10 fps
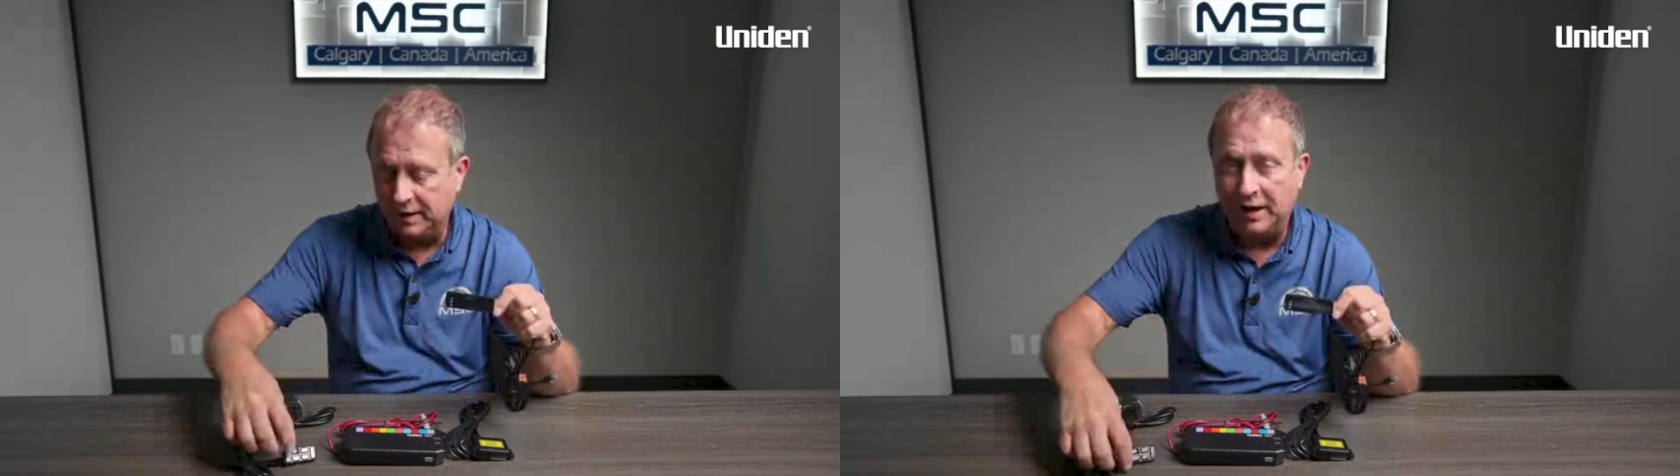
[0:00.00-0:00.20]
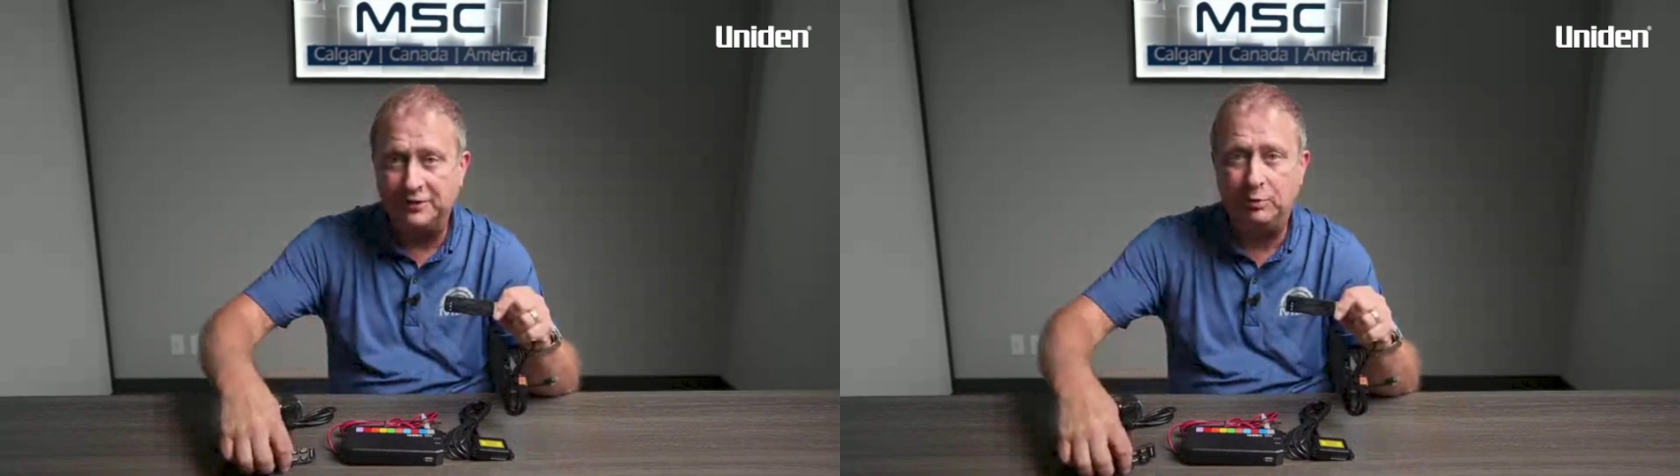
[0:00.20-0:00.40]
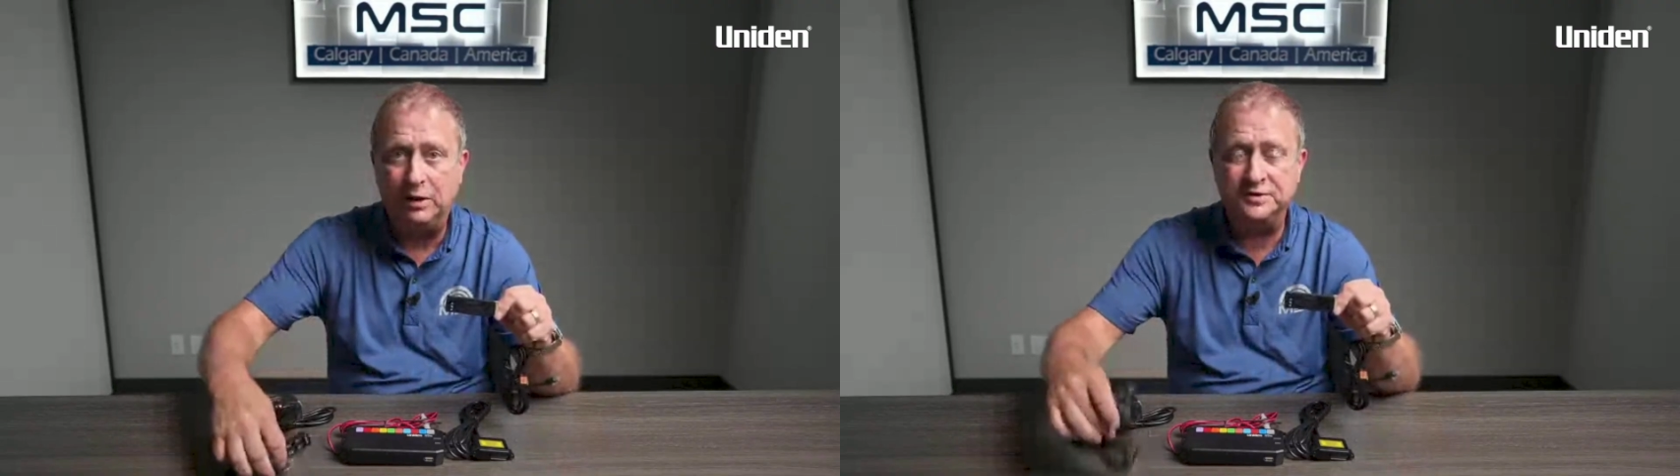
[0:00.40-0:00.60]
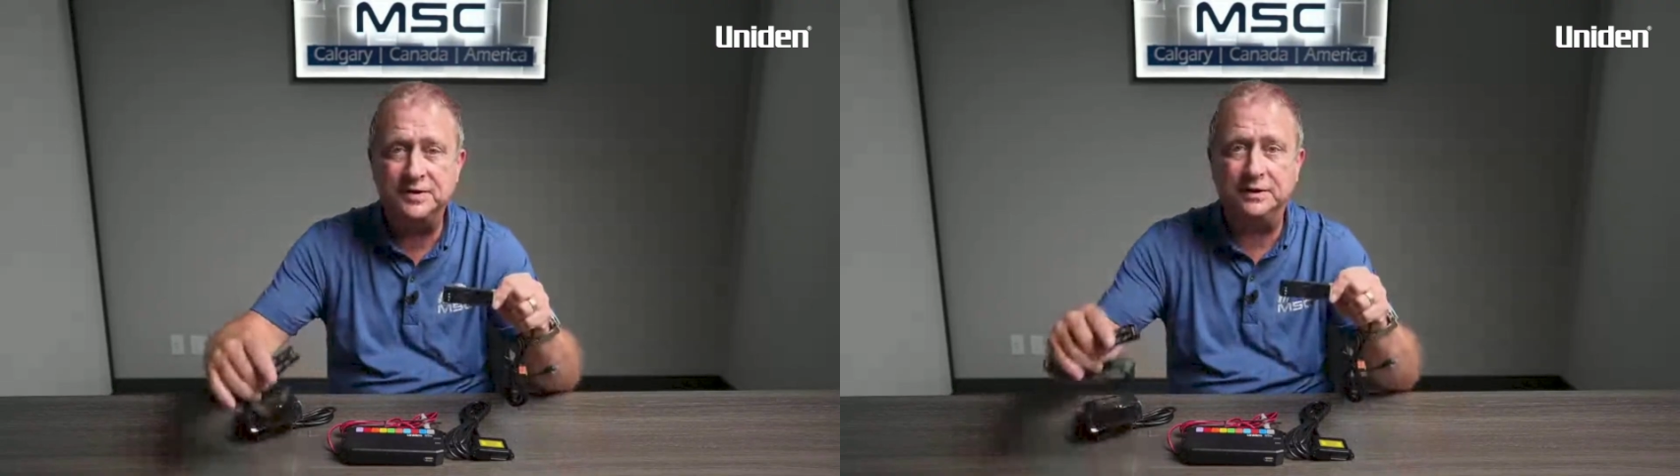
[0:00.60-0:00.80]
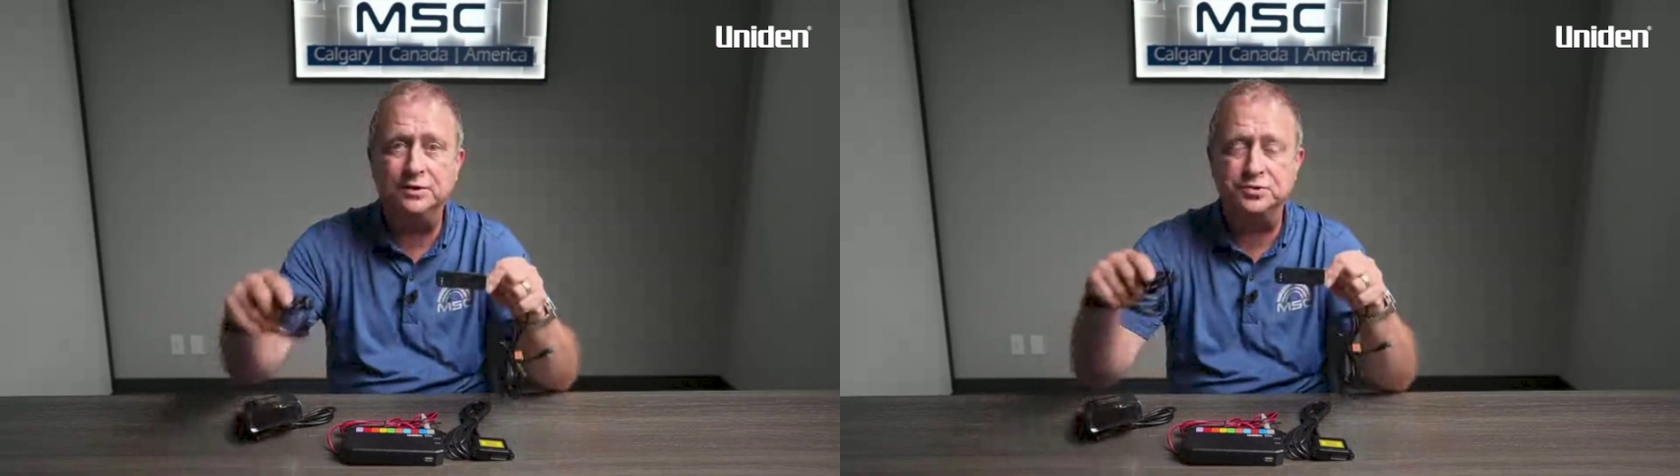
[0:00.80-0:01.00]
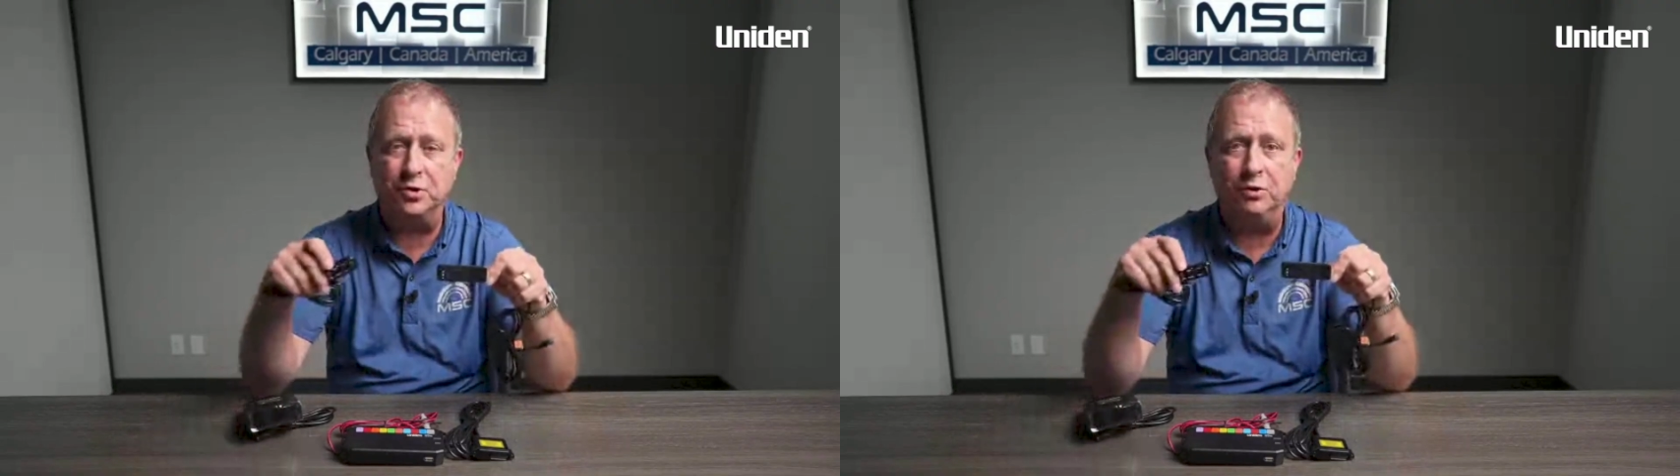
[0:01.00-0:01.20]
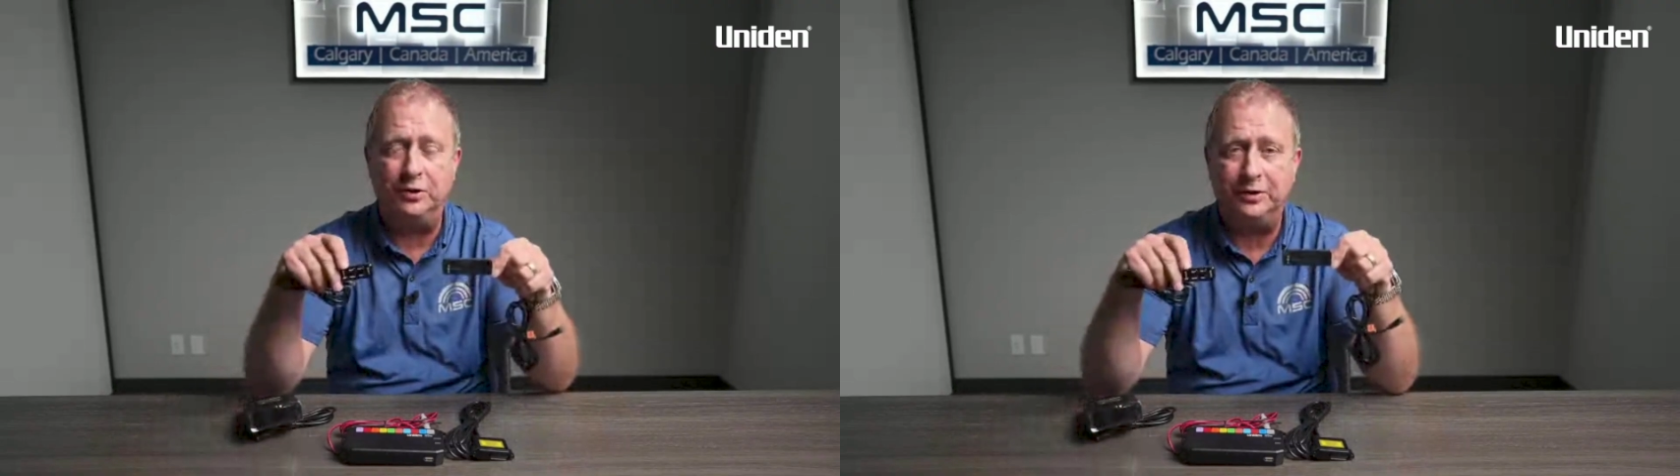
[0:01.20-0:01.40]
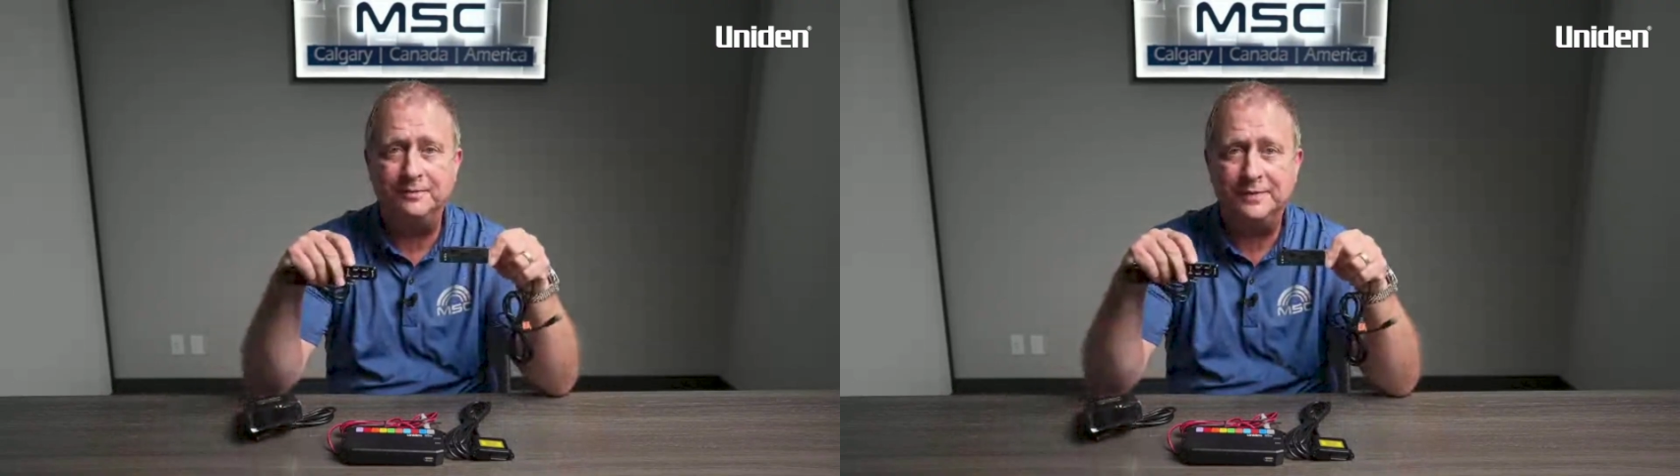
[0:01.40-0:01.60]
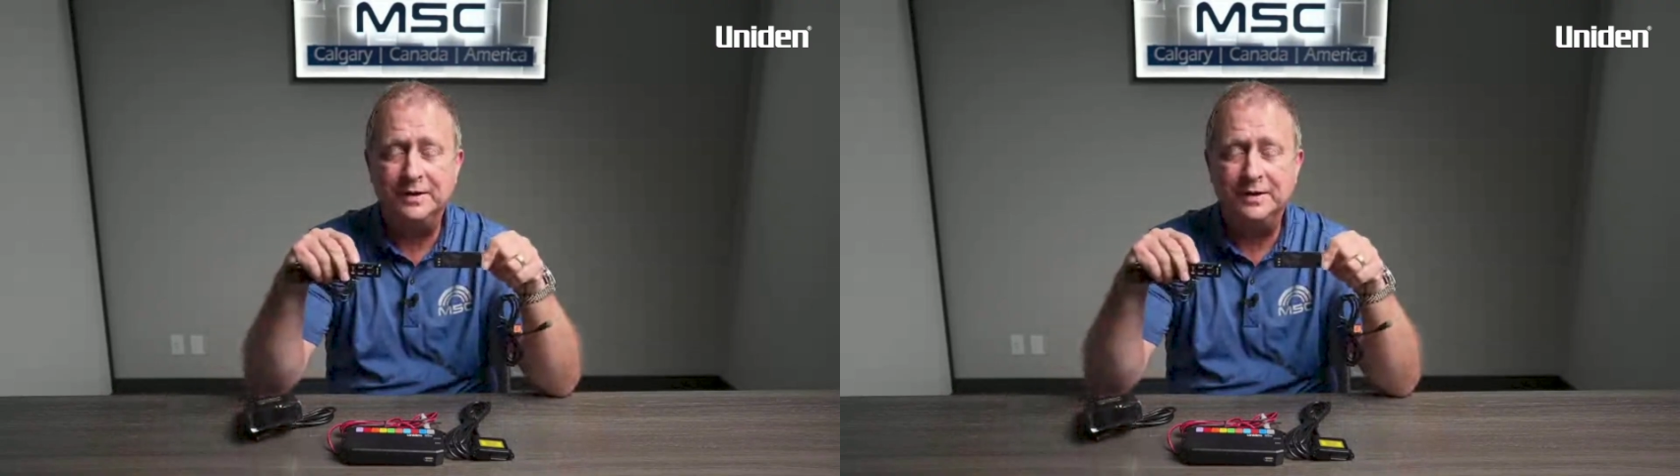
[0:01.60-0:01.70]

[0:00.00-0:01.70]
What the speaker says: as well as the controller.